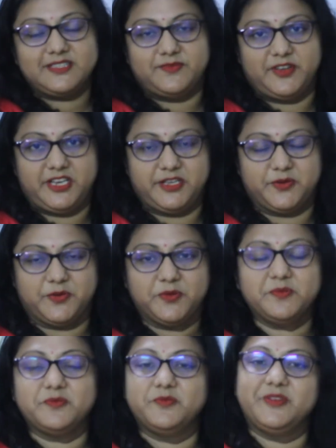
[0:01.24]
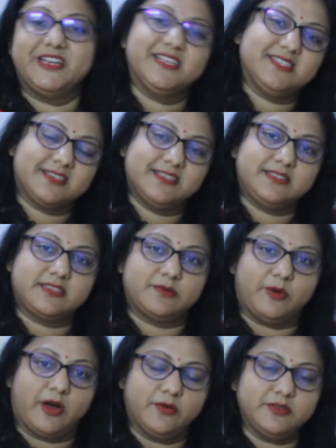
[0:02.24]
video, we discussed
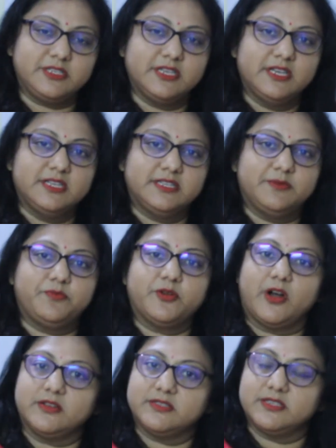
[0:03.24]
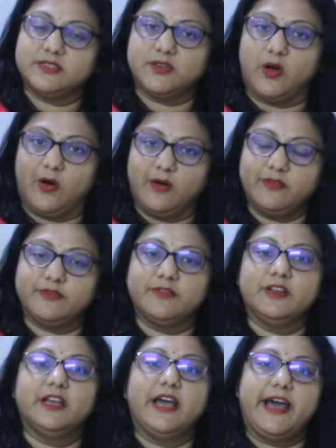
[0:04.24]
about the process of
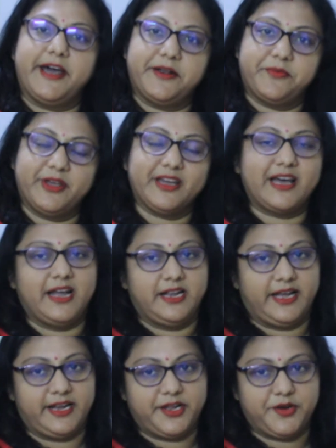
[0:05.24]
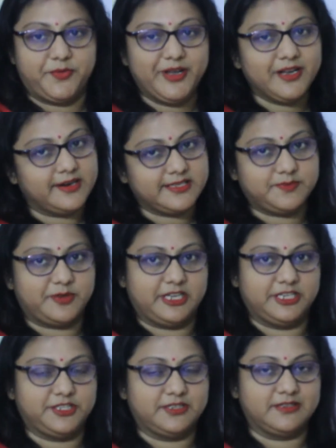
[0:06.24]
aerobic and anaerobic
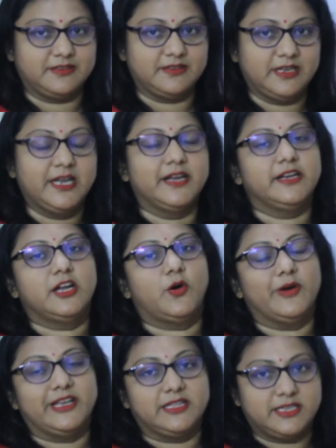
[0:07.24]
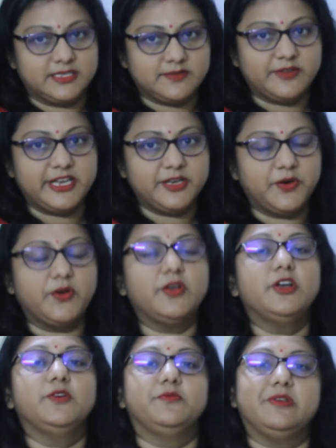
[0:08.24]
respiration. Now in this video,
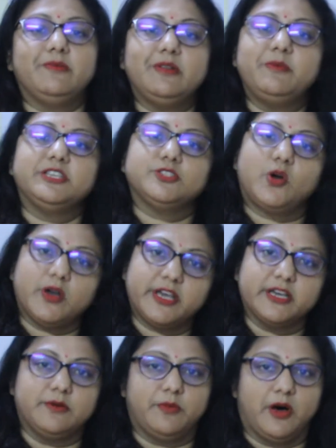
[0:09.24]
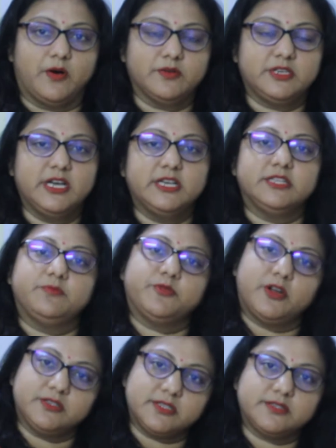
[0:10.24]
we will be talking about the
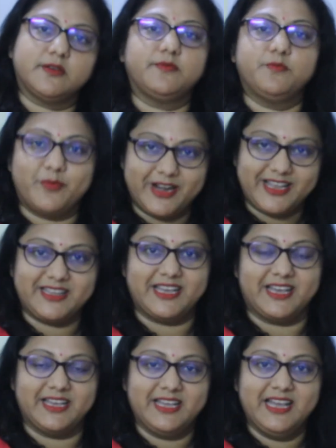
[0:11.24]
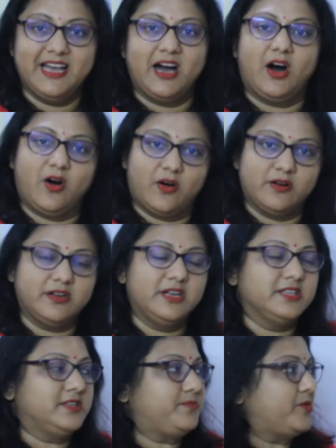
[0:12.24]
process of breathing or
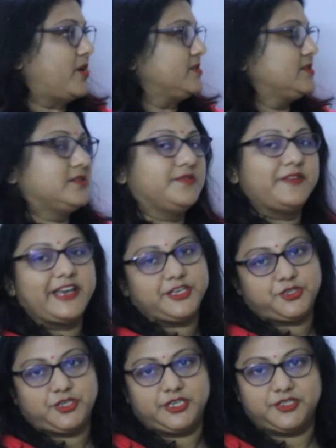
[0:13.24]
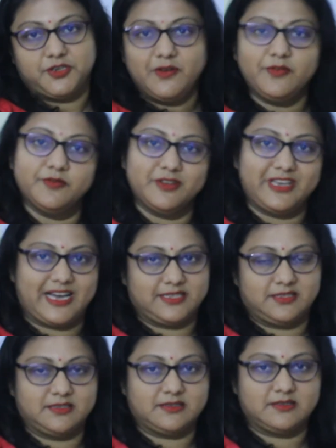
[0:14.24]
the process of exchange of
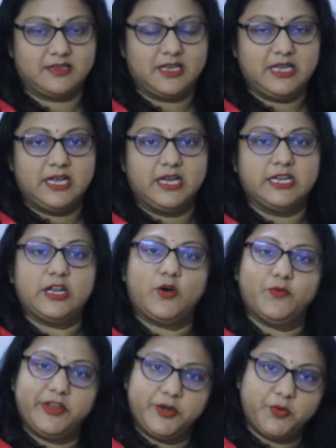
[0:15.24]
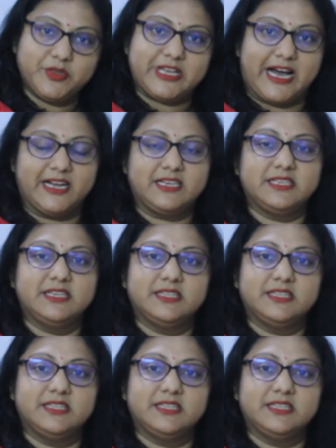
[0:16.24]
gases. Now we know that